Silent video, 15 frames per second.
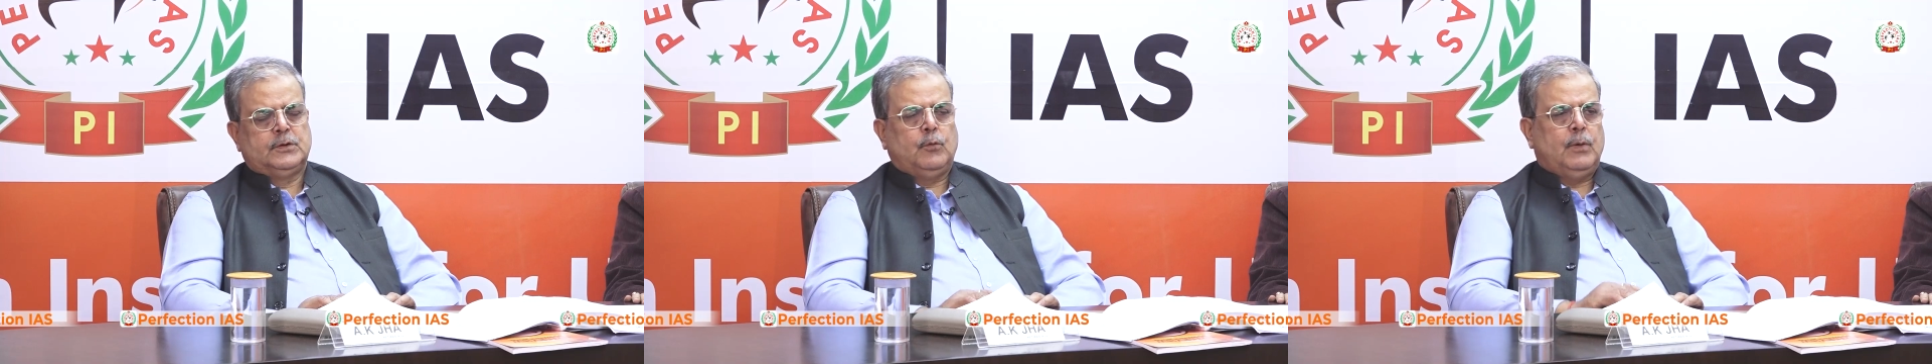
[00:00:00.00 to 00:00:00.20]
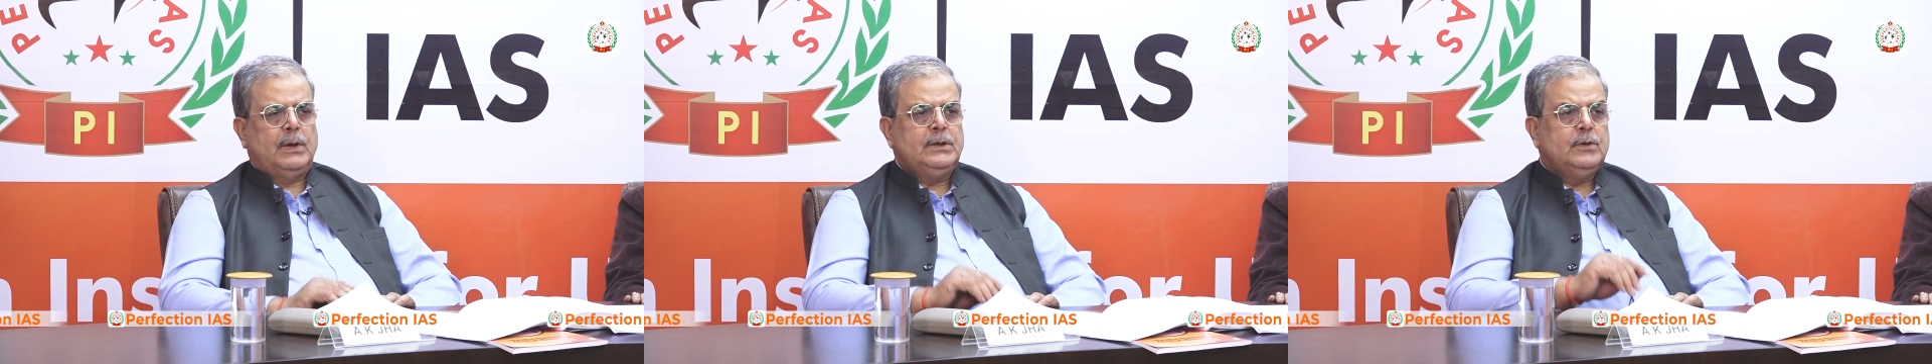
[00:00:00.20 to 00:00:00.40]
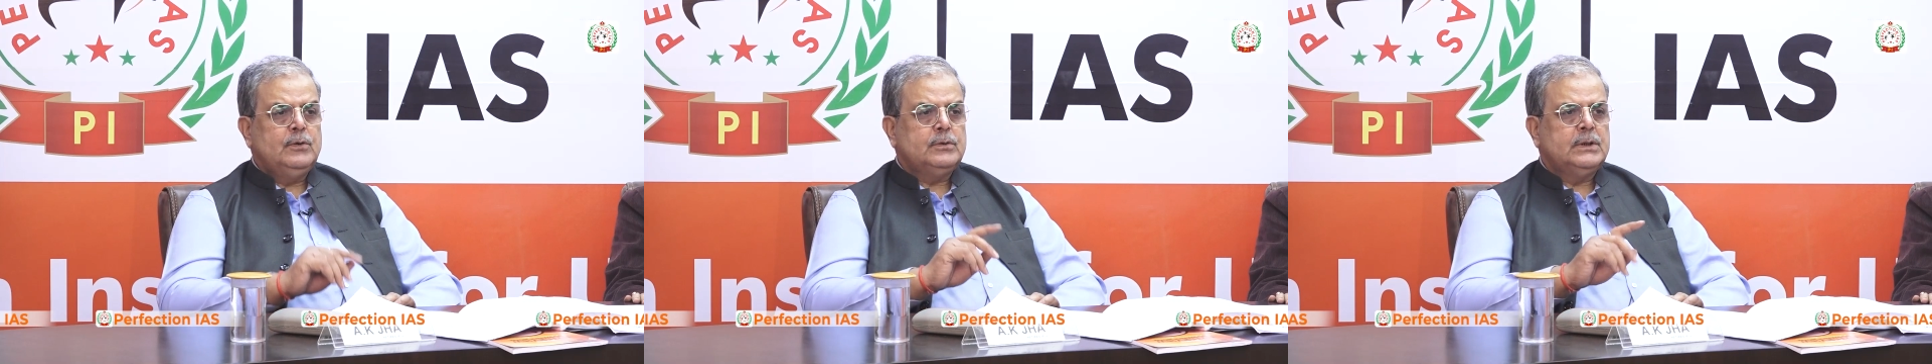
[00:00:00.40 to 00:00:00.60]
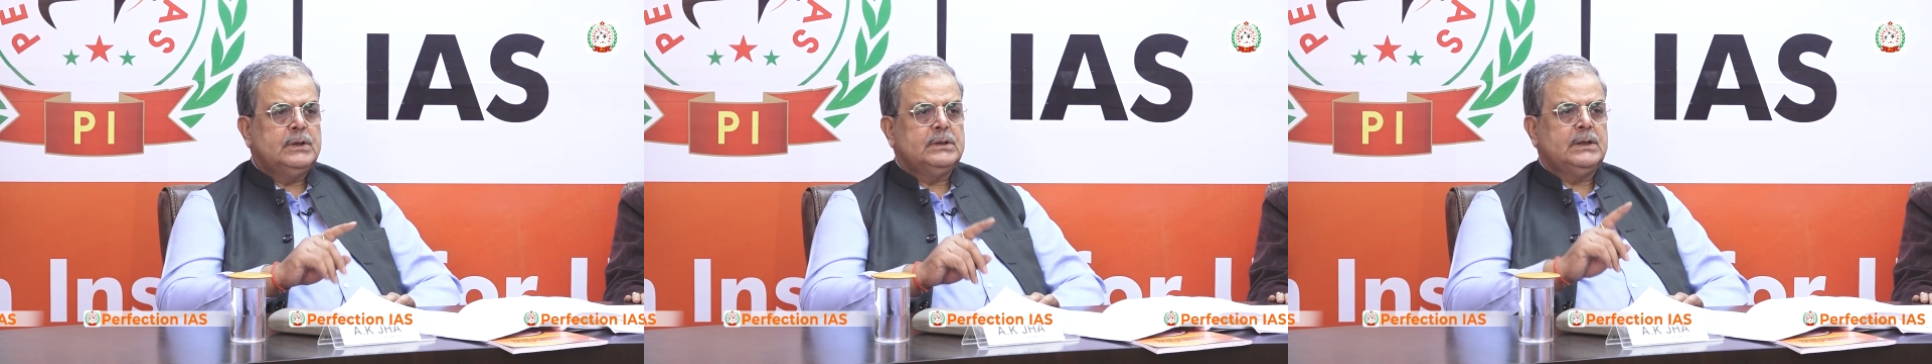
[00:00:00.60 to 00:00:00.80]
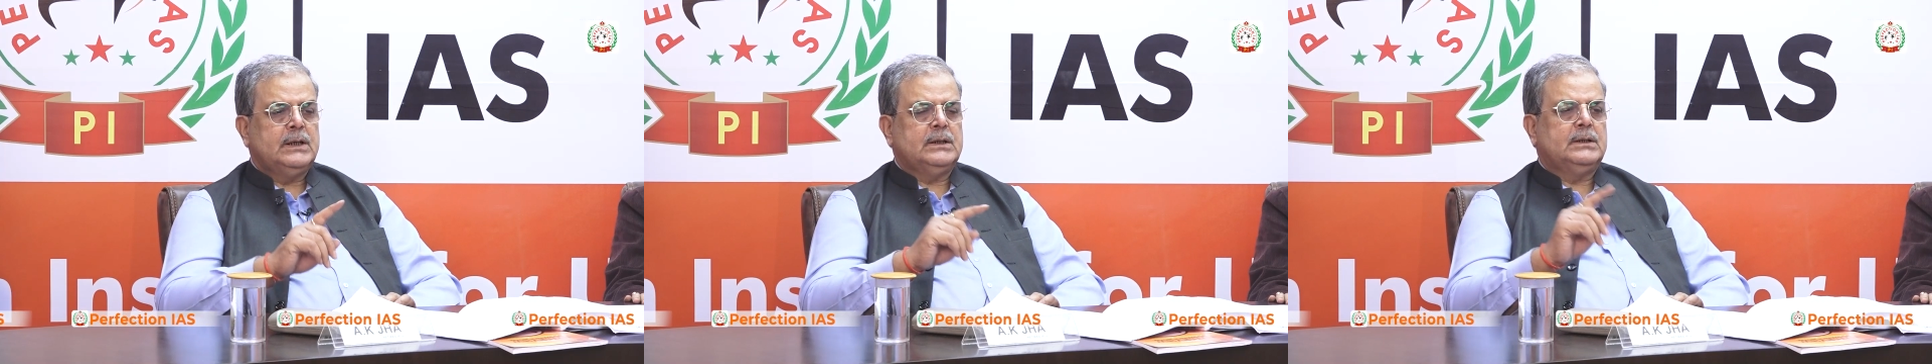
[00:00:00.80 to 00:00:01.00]
Now, why do you
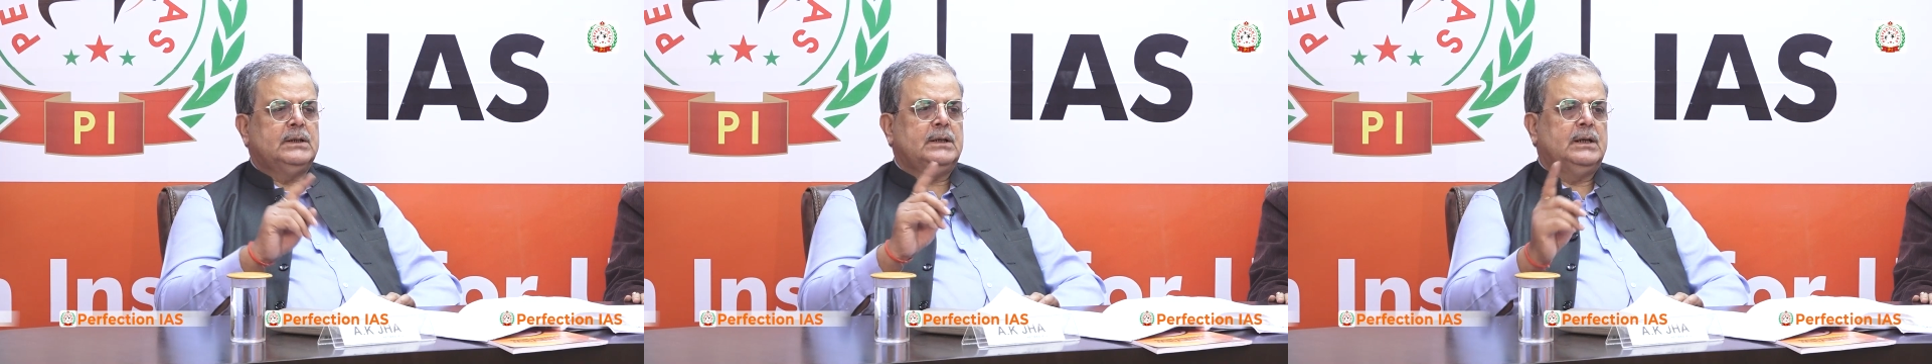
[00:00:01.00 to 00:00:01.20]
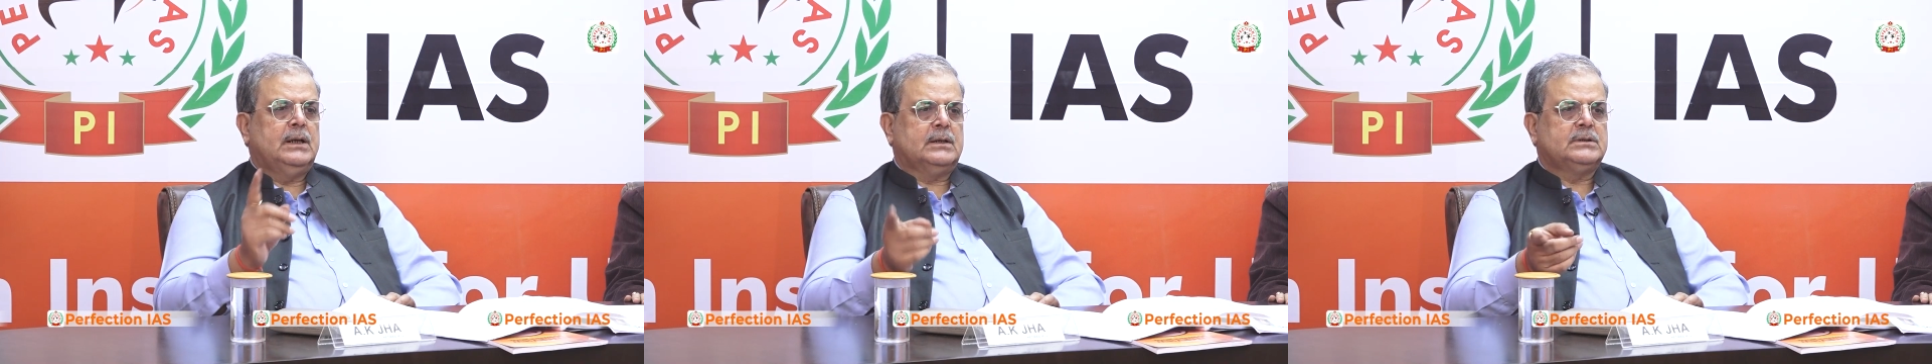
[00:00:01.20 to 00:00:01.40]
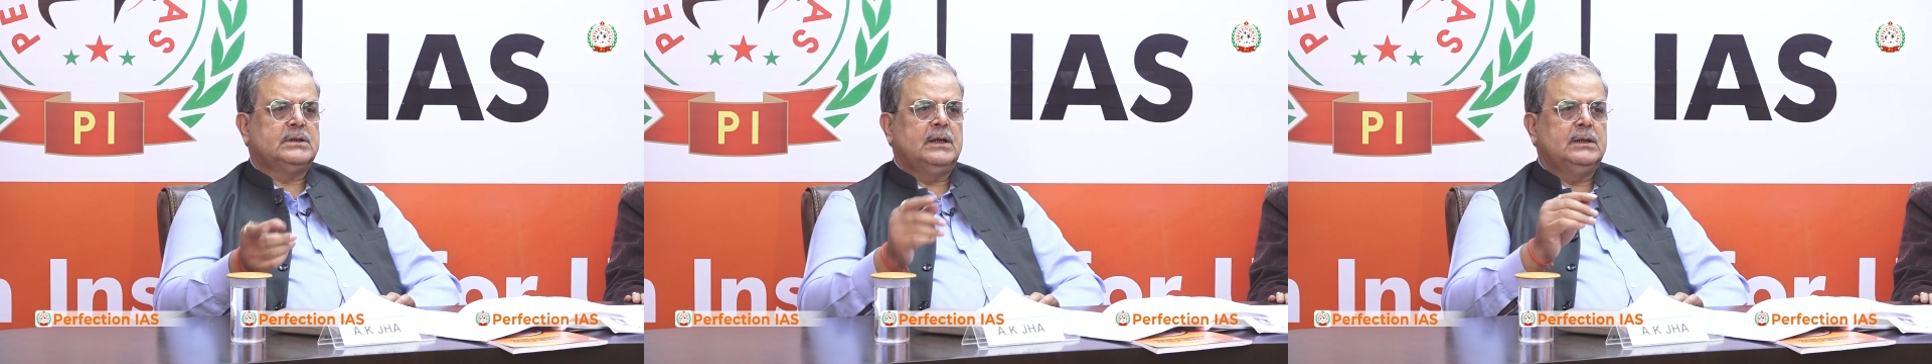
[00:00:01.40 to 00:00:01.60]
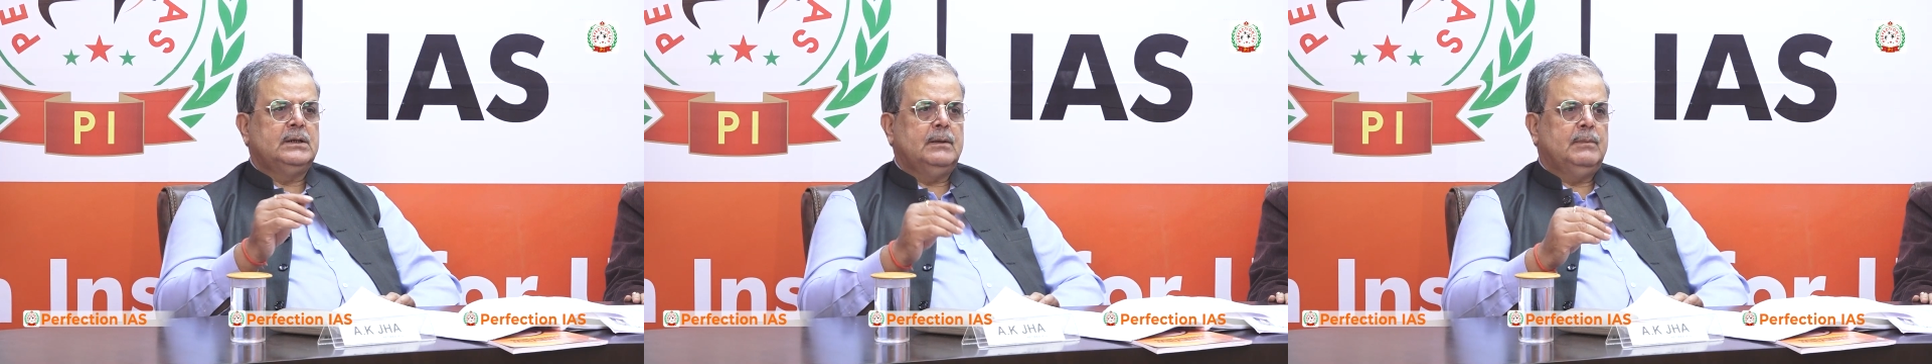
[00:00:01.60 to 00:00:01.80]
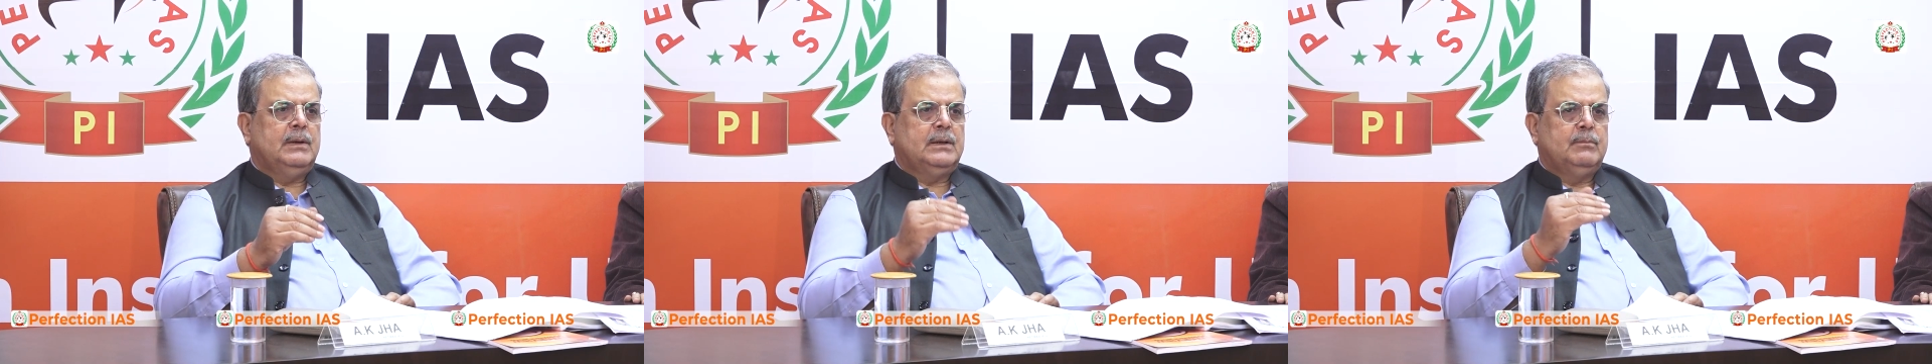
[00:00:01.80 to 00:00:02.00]
think that the
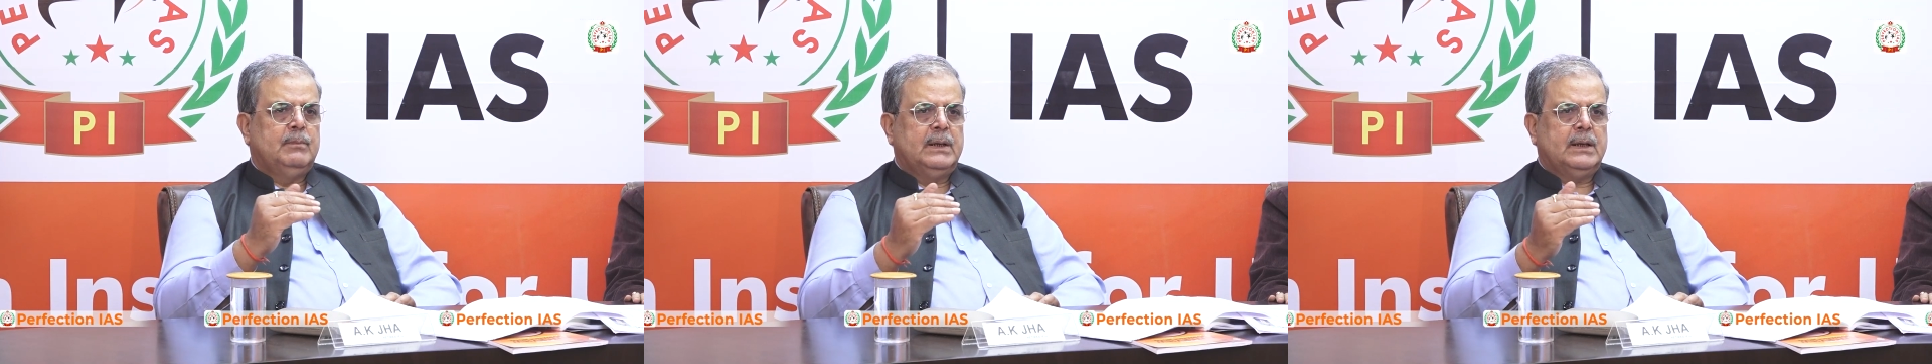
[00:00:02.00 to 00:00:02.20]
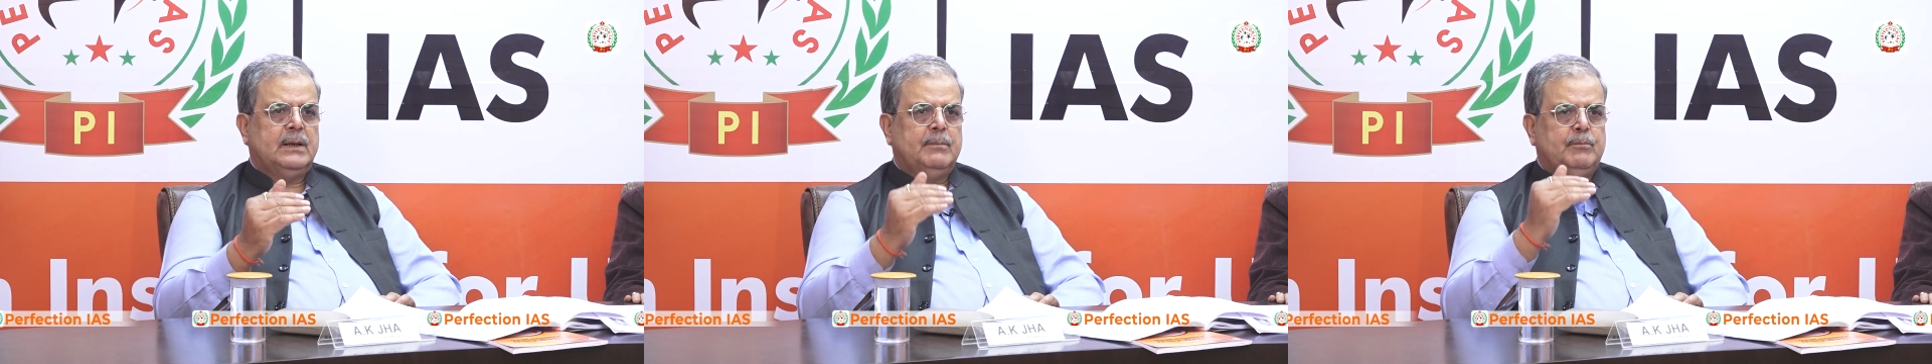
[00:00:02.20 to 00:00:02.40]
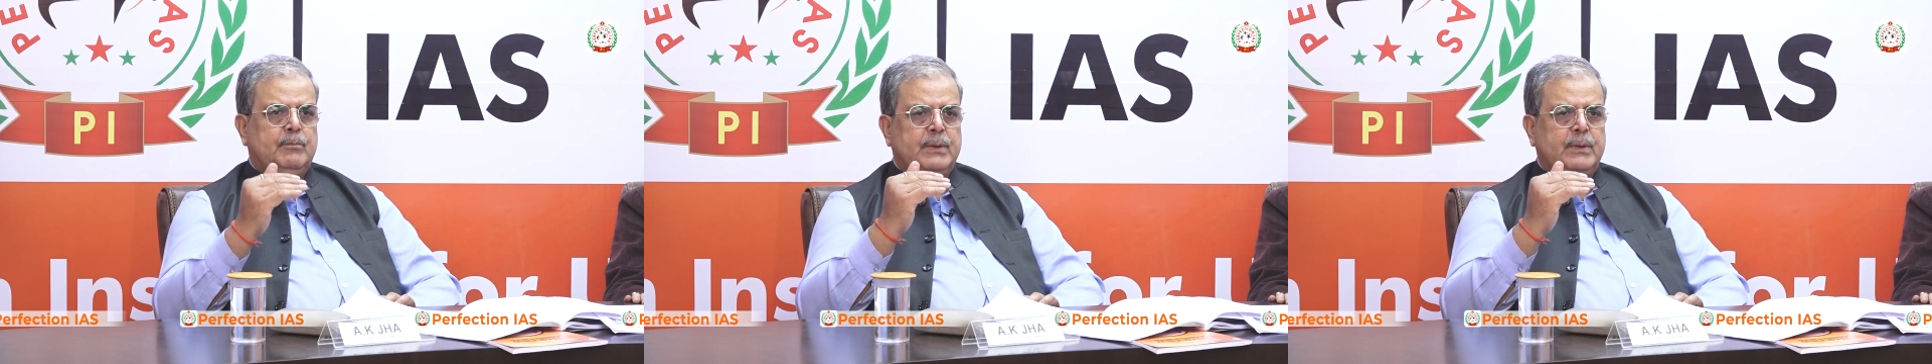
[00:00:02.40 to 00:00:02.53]
Naxalism has made a